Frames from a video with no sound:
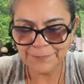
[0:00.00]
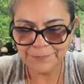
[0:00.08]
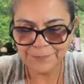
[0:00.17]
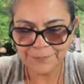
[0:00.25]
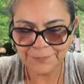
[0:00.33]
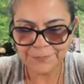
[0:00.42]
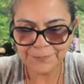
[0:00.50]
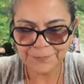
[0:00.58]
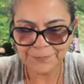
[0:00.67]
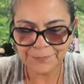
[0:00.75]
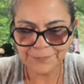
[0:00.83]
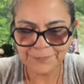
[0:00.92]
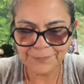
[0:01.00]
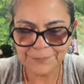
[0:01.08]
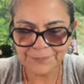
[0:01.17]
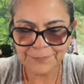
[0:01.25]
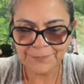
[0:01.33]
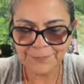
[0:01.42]

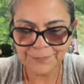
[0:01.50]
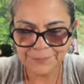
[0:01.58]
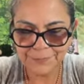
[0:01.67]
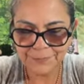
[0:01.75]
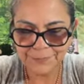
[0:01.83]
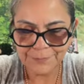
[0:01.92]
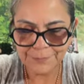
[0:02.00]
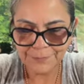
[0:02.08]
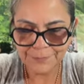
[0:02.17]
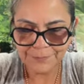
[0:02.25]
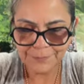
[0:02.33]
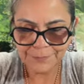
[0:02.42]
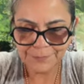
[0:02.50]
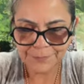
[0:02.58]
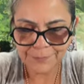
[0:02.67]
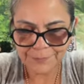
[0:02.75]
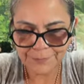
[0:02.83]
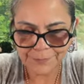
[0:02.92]

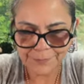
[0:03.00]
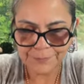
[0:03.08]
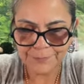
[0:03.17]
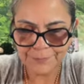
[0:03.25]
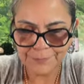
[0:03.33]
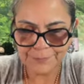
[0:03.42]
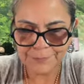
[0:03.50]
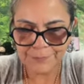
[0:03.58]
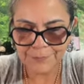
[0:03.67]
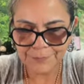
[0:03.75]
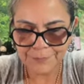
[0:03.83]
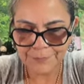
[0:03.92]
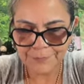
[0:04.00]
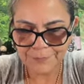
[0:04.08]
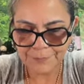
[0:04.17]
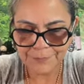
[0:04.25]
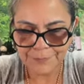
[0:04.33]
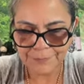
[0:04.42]

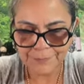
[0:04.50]
(silence)